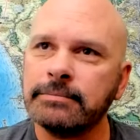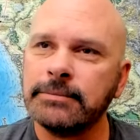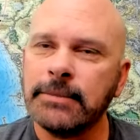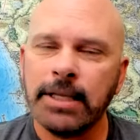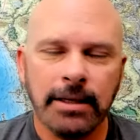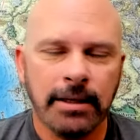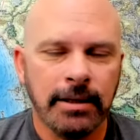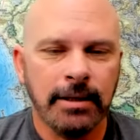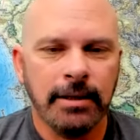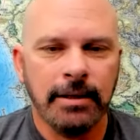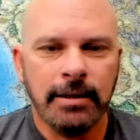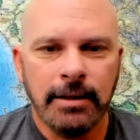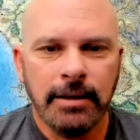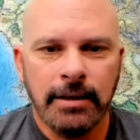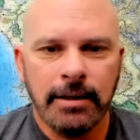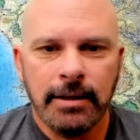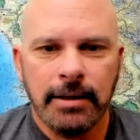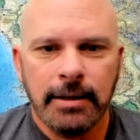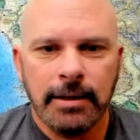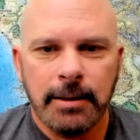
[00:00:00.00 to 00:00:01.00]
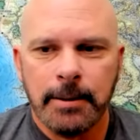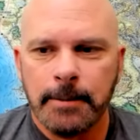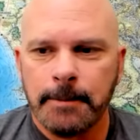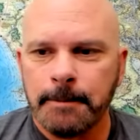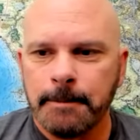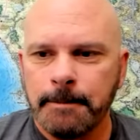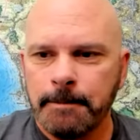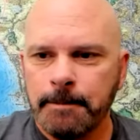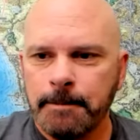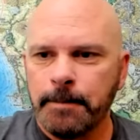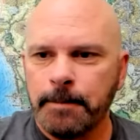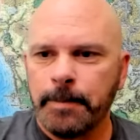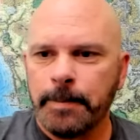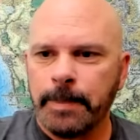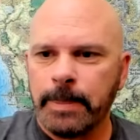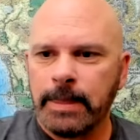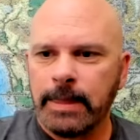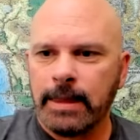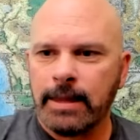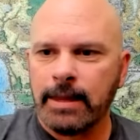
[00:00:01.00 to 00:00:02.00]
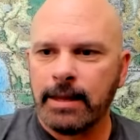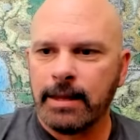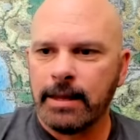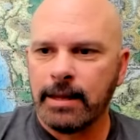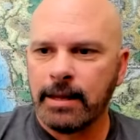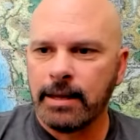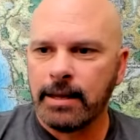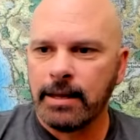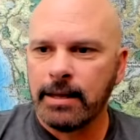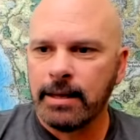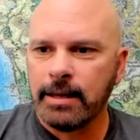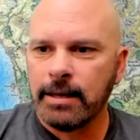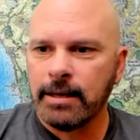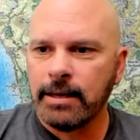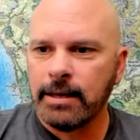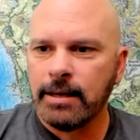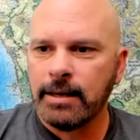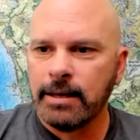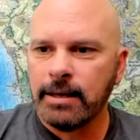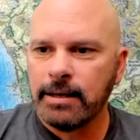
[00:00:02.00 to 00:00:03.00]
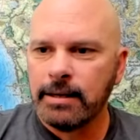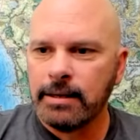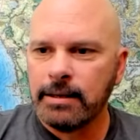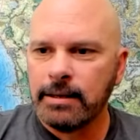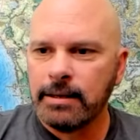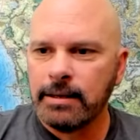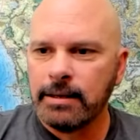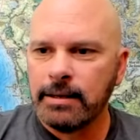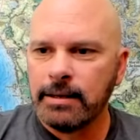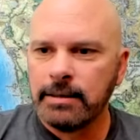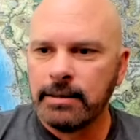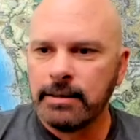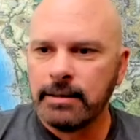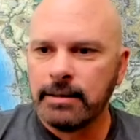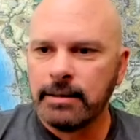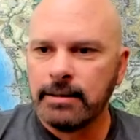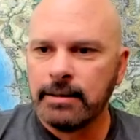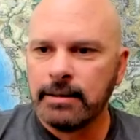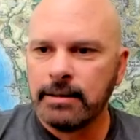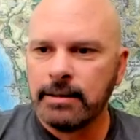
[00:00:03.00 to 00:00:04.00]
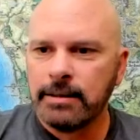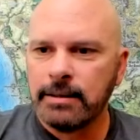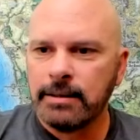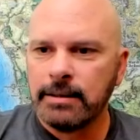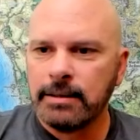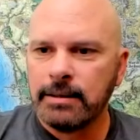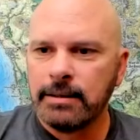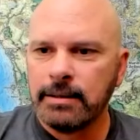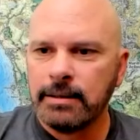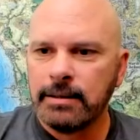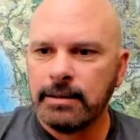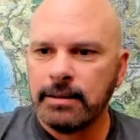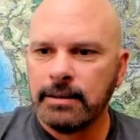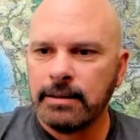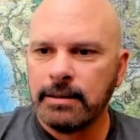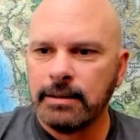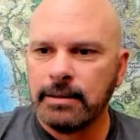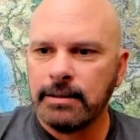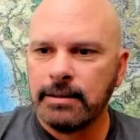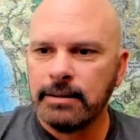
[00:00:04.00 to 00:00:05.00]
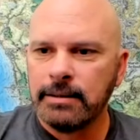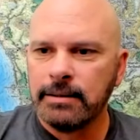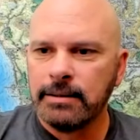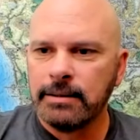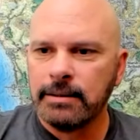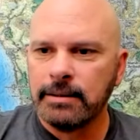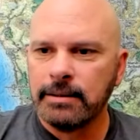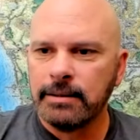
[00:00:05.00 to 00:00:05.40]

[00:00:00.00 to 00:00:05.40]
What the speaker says: Nothing is said.